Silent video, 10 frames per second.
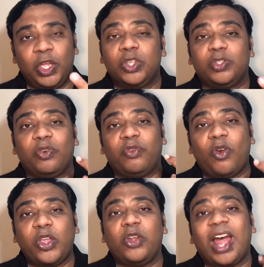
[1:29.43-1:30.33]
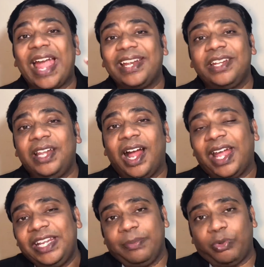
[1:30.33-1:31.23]
So for your
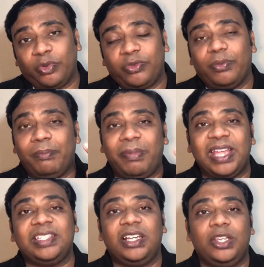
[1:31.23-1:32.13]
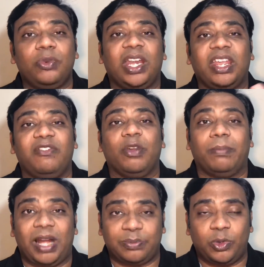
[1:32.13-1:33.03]
ID proof, basically you can give your
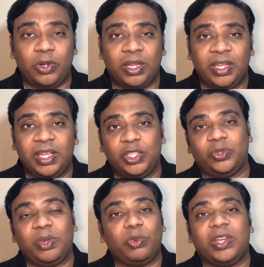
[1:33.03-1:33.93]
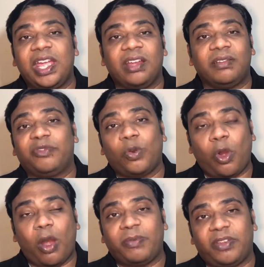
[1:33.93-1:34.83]
passport. So they would take a
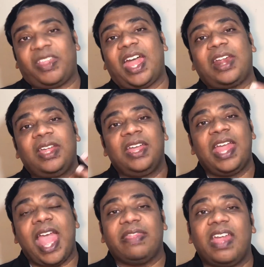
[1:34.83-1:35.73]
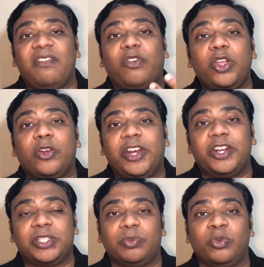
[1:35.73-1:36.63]
photocopy of that. And then for your
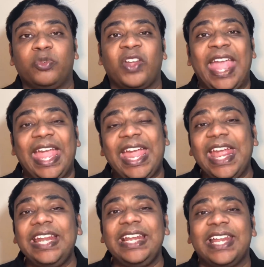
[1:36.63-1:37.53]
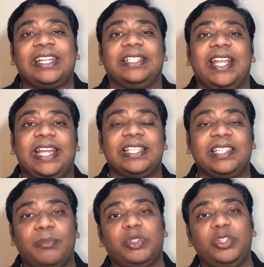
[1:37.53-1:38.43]
address proof, any letter that has
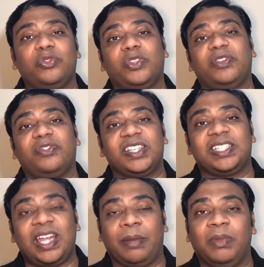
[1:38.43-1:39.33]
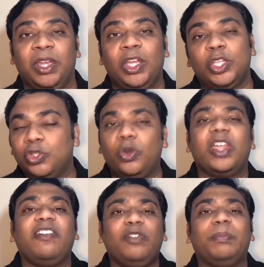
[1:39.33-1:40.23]
come to you for the first time. So
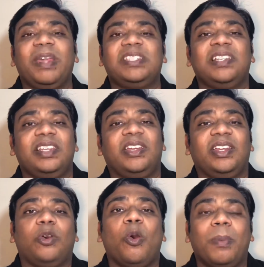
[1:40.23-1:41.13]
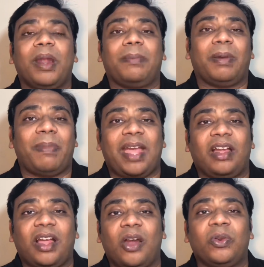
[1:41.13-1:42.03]
if you basically open up a bank
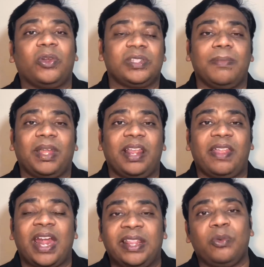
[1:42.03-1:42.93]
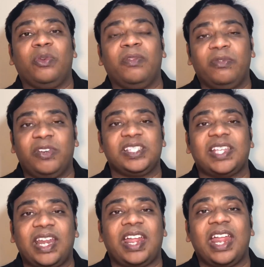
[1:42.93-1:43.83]
account or something like that, they would first
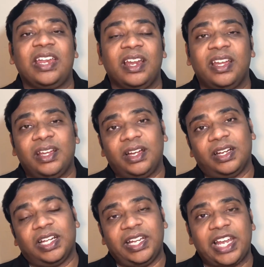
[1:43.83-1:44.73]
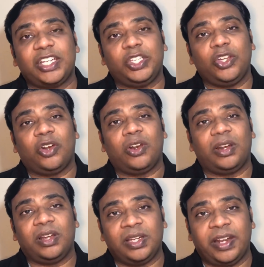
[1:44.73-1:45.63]
send a letter to your
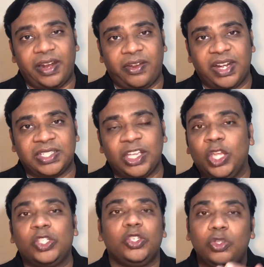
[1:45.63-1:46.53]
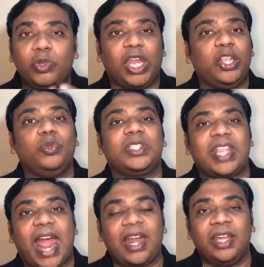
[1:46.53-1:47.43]
address. So you can use
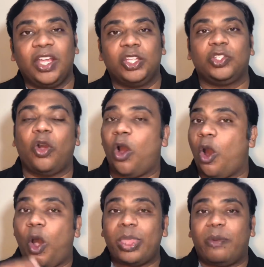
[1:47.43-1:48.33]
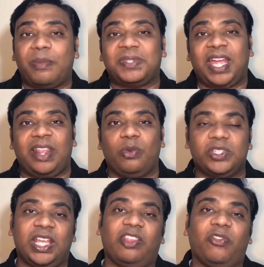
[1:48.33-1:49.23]
that. So on the website, they would
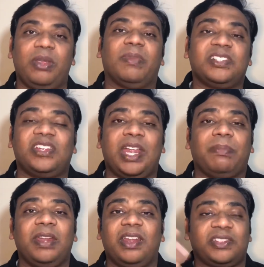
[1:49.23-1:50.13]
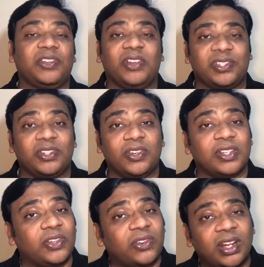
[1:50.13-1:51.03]
say 3-month statement, etc., etc.,
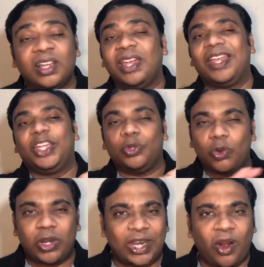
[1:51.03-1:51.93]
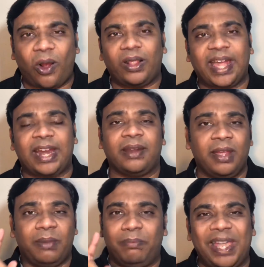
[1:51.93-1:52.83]
etc. You don't need all that.
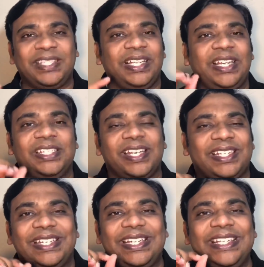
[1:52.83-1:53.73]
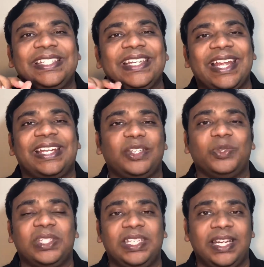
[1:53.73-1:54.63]
Basically, just at least a letter to,
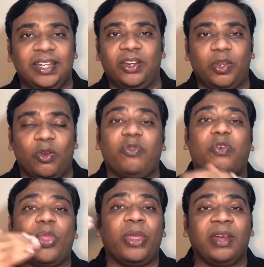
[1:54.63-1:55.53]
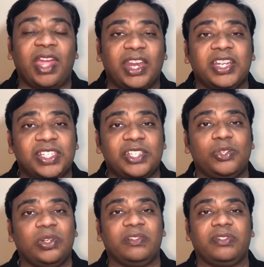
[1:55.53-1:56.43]
for the NHS to
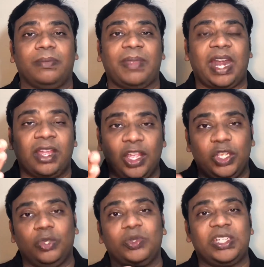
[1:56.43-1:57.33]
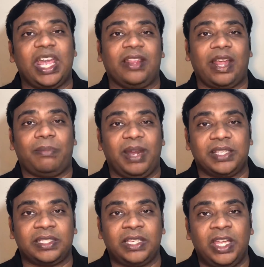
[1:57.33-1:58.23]
confirm that you stay in that
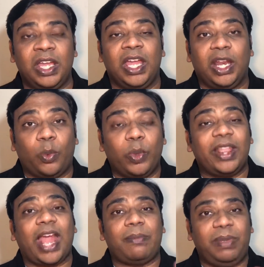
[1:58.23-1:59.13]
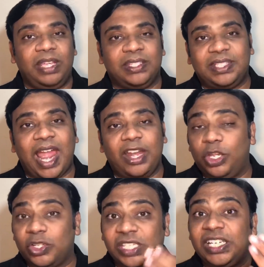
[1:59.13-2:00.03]
place. Now, with that being said, you're
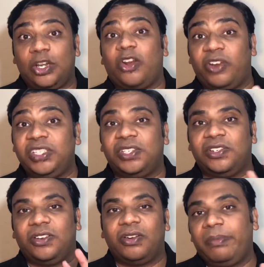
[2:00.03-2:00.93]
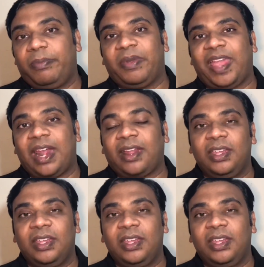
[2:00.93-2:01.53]
still not registered. Remember that.